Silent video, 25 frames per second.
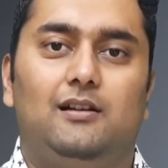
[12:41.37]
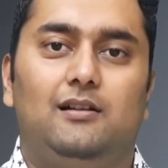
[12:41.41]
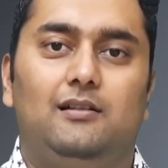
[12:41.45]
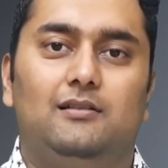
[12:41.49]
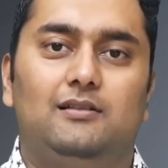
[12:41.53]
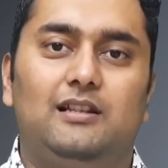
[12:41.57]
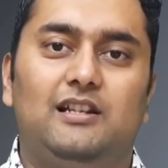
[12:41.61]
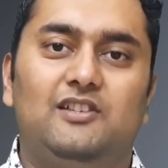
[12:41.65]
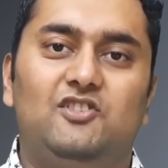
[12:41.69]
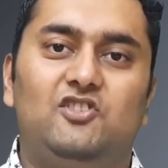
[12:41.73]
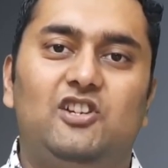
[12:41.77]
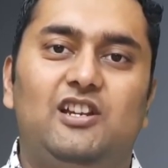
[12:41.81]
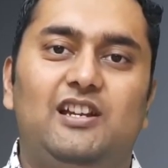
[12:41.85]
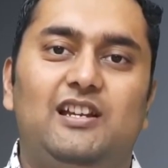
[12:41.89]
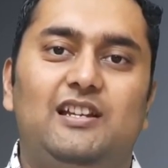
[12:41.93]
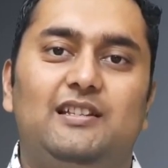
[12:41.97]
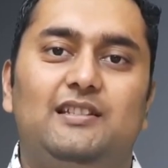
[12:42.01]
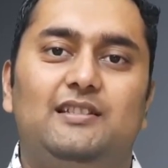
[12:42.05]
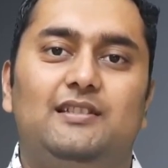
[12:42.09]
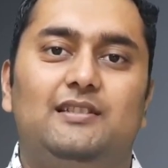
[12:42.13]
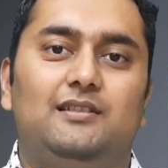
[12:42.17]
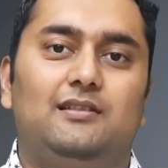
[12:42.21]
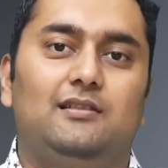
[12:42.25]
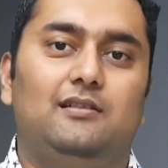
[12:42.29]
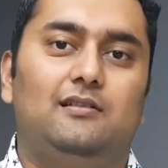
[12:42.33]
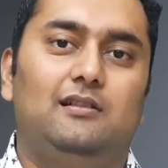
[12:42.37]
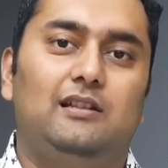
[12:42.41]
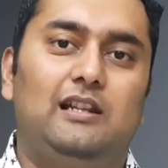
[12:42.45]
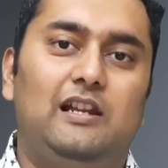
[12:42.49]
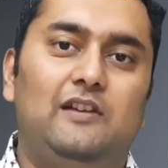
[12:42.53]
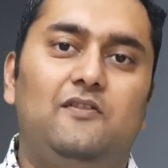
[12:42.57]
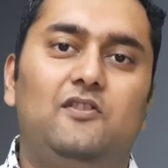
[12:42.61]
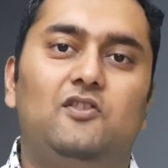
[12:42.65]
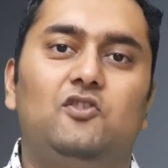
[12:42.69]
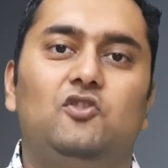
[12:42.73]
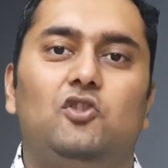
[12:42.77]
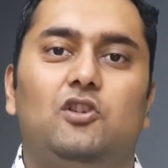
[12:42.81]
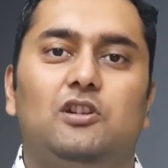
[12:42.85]
such as
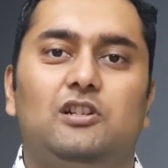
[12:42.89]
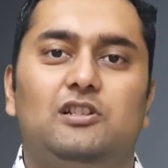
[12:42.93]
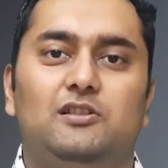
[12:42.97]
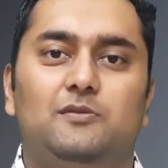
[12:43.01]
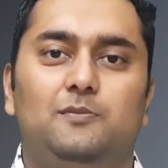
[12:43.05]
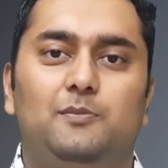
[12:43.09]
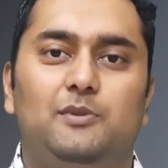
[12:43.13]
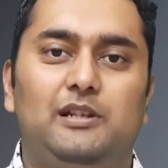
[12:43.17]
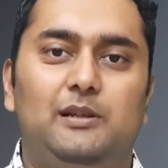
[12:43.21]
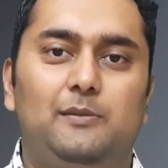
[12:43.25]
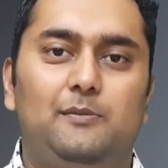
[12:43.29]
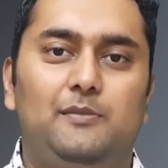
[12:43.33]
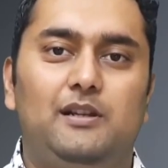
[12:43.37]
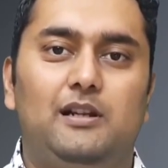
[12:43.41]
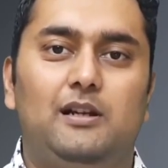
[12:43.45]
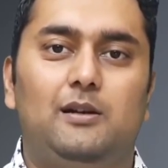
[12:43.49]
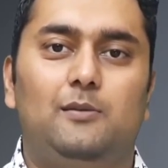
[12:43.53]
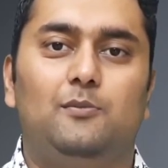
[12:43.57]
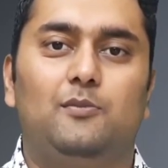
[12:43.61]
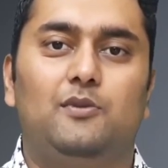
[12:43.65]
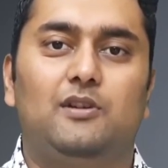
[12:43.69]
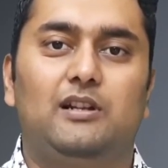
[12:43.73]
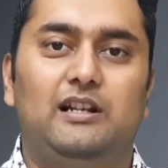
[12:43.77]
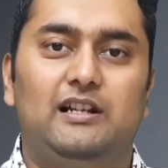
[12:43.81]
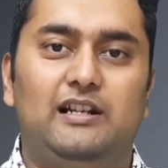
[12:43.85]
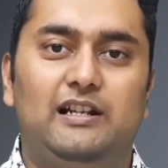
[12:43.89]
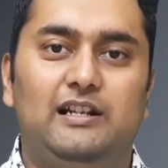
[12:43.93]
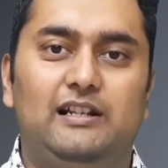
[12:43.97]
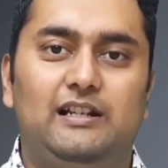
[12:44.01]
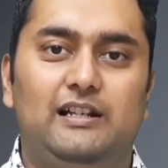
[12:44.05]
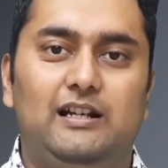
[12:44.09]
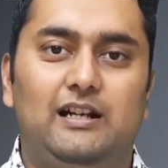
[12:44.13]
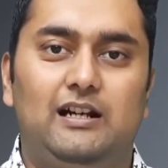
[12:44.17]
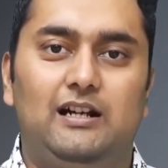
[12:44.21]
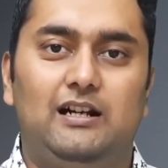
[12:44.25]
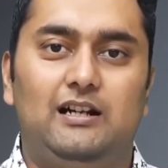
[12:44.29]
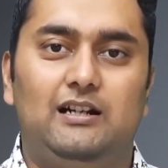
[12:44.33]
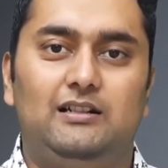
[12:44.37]
life insurance premium, credit
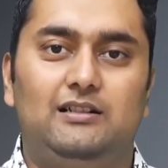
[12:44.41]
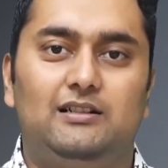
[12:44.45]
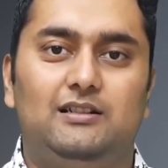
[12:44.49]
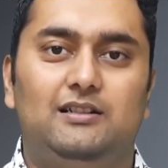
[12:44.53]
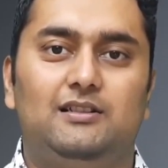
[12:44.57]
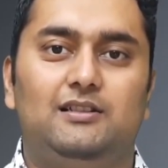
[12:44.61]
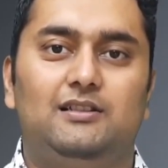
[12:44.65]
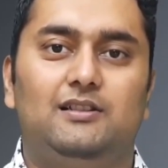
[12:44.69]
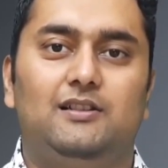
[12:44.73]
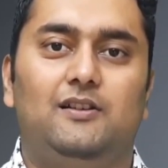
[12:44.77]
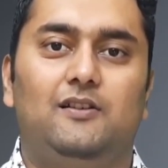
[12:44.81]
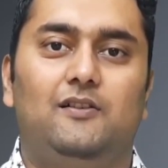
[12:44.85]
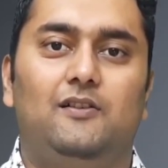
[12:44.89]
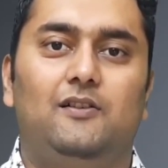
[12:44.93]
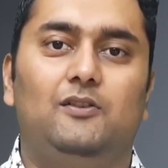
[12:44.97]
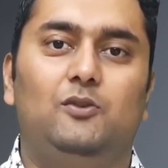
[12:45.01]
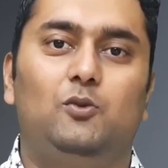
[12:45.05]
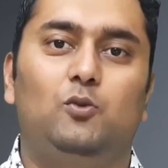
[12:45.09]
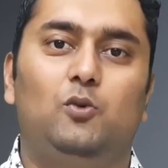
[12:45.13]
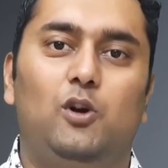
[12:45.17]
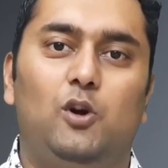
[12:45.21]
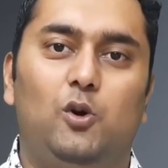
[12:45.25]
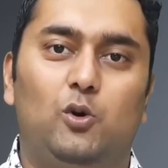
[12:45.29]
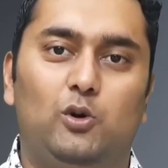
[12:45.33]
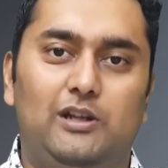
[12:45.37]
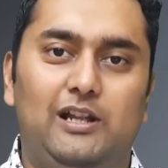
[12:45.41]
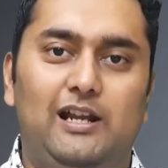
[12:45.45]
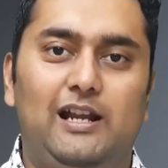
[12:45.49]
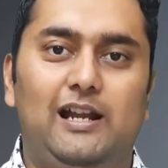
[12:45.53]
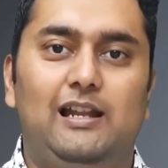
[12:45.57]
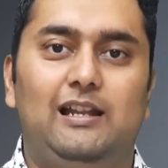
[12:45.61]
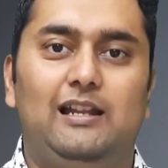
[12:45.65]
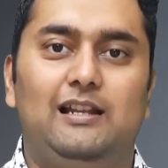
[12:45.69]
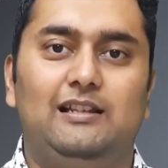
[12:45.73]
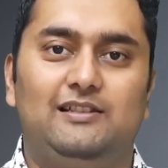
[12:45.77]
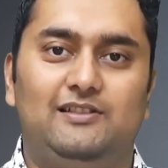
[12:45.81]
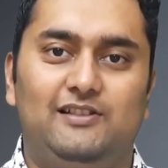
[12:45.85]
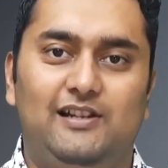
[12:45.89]
cards, to a
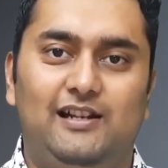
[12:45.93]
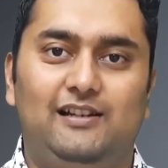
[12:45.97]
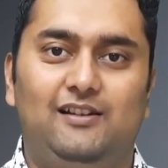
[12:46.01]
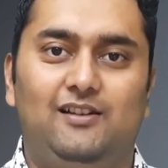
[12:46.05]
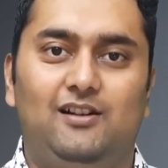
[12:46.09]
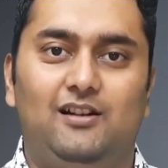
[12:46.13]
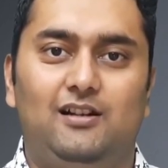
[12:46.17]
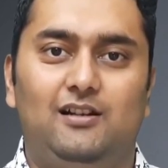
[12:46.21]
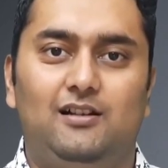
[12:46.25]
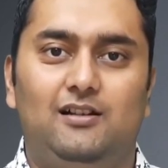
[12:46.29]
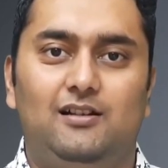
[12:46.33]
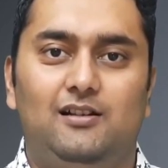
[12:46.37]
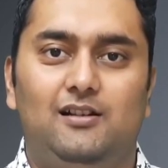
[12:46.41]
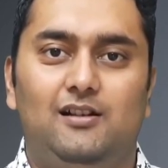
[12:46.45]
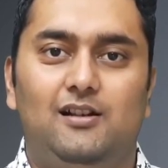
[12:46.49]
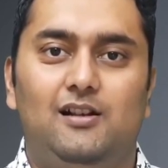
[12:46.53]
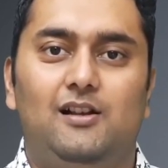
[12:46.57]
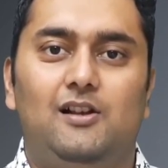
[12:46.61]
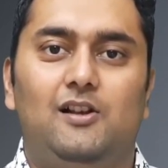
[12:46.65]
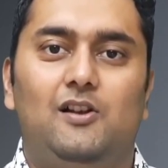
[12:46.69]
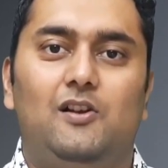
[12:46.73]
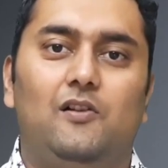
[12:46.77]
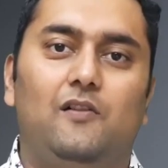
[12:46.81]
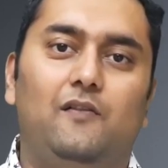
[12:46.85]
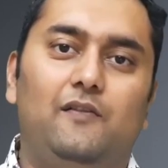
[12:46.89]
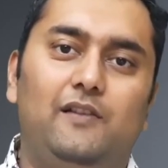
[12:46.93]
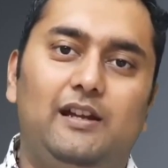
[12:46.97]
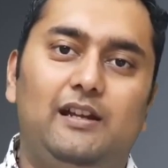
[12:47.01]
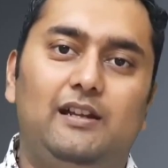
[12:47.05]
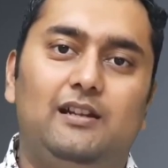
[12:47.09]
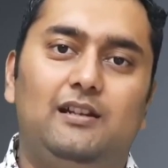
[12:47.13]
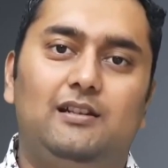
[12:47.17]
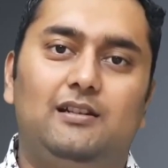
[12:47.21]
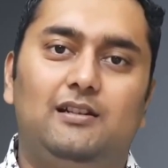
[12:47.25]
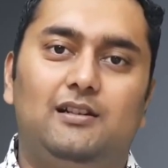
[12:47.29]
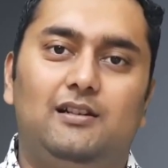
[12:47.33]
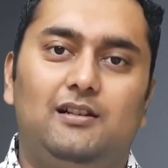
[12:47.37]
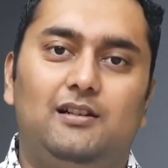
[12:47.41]
hotel, etc.,
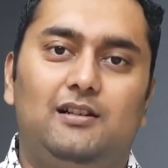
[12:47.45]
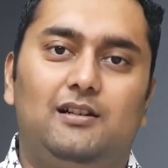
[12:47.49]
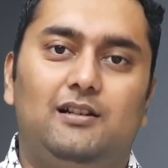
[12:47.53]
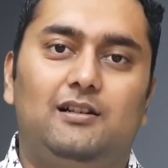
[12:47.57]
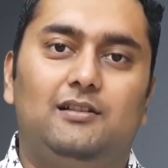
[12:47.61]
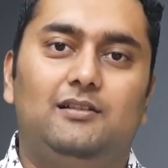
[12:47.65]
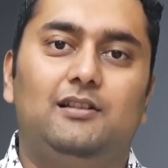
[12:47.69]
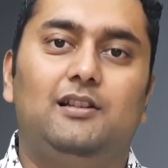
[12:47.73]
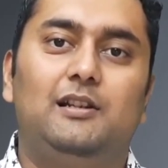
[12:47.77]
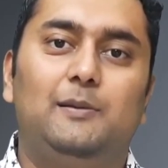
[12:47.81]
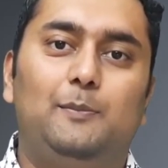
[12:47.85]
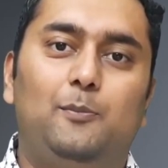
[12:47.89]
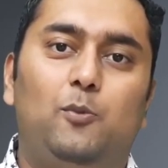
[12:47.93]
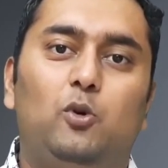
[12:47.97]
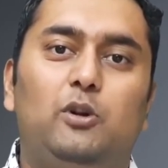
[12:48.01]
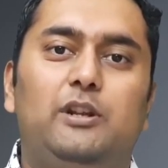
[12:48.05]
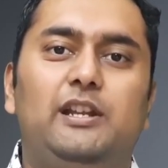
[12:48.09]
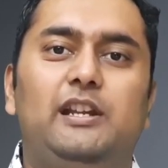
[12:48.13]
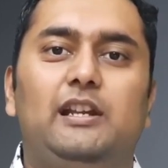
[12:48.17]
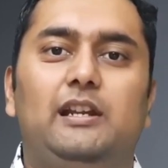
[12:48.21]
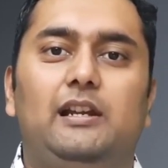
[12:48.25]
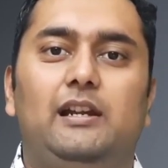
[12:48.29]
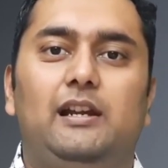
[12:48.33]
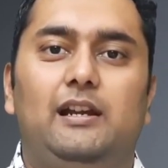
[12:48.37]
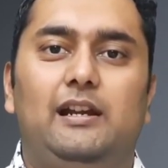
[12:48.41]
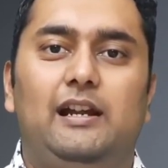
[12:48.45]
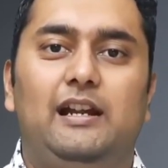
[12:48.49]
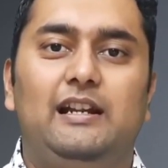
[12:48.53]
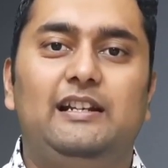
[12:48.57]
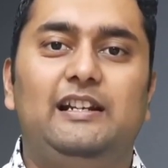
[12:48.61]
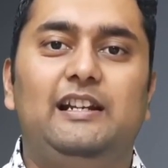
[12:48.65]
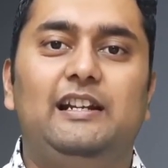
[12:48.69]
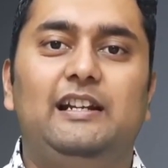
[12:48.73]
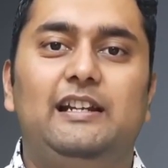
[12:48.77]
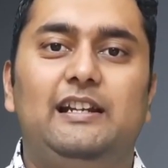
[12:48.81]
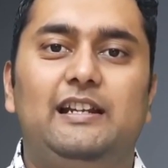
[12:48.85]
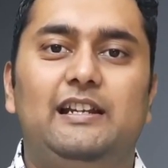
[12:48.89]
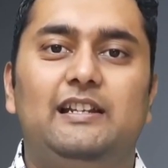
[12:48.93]
where the reporting
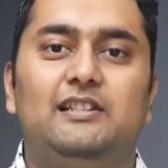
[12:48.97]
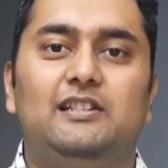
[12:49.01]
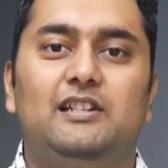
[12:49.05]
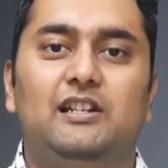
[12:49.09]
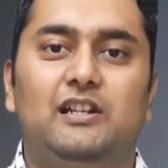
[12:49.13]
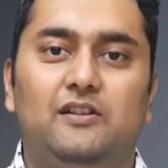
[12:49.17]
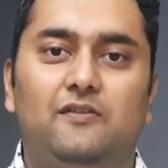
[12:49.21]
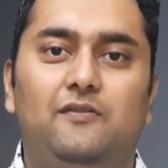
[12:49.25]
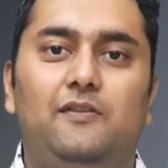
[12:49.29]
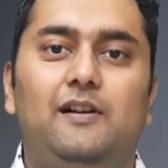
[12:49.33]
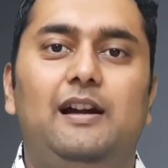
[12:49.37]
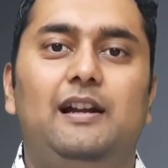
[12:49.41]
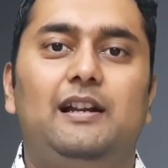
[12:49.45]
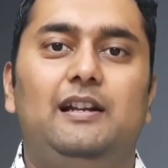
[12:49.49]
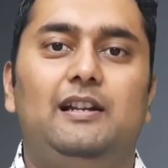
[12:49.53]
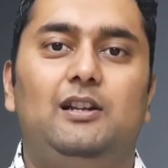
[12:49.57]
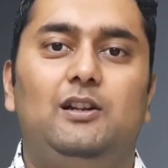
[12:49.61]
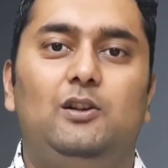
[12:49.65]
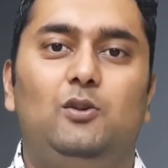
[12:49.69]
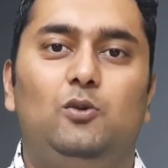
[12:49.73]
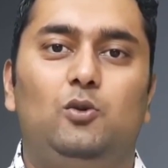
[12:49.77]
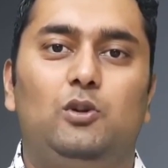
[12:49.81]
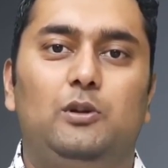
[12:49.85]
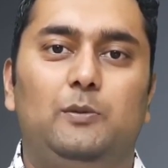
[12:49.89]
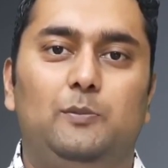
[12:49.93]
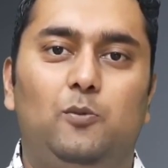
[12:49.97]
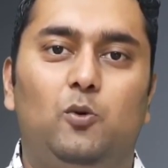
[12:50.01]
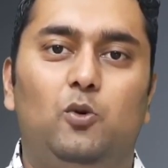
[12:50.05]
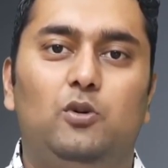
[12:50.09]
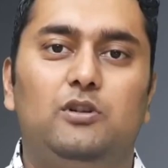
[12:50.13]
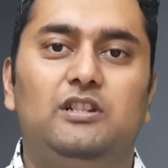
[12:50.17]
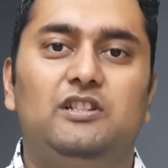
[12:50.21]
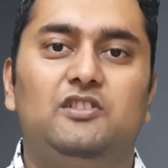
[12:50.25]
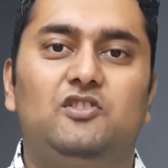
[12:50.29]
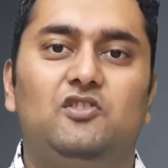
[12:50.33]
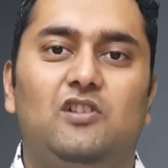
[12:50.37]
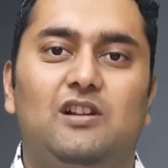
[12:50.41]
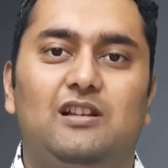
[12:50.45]
entity is required to report
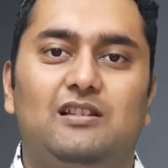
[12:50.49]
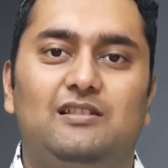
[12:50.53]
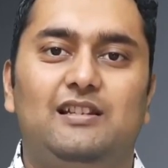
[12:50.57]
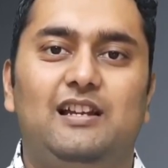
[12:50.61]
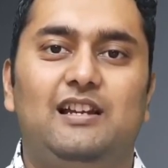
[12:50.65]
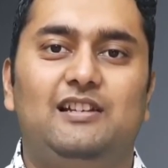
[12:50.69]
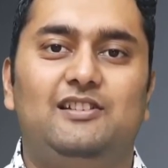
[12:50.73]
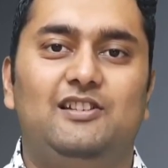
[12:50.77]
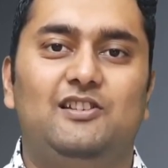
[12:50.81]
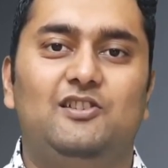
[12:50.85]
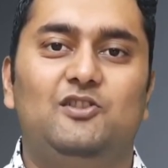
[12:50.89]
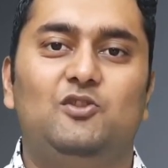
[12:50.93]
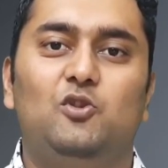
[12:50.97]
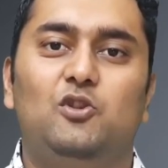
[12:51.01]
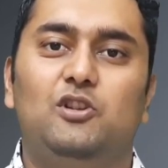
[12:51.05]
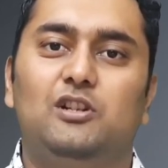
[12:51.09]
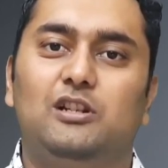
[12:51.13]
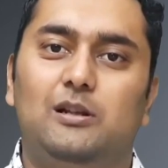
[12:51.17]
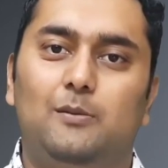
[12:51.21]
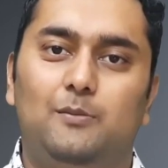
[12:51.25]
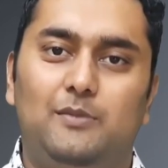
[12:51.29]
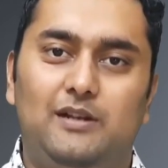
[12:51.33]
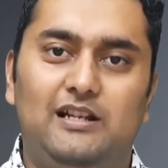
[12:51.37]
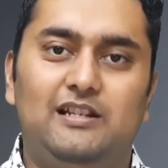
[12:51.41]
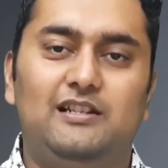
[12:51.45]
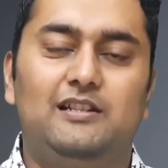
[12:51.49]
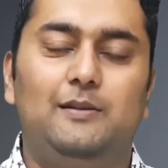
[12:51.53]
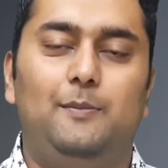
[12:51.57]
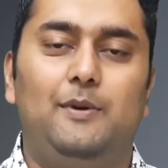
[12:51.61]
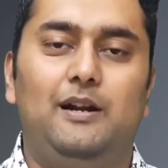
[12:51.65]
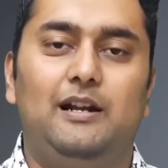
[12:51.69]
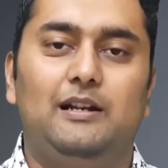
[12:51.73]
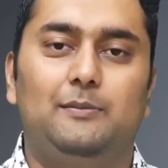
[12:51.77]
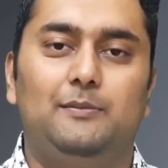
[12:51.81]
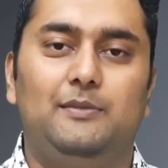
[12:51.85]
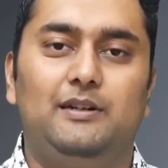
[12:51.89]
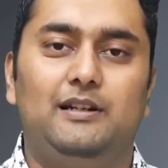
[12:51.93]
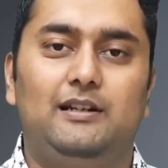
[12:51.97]
these transactions to Income Tax
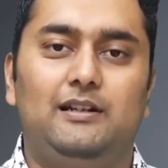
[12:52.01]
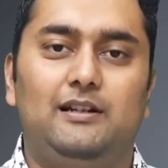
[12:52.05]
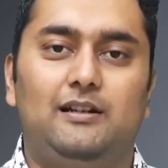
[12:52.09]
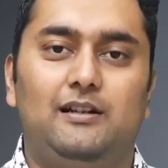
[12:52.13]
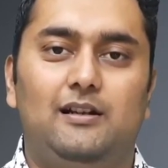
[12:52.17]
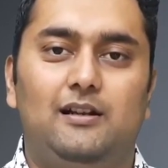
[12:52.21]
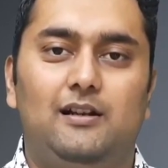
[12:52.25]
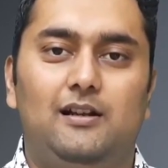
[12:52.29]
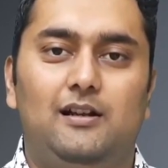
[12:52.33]
Department.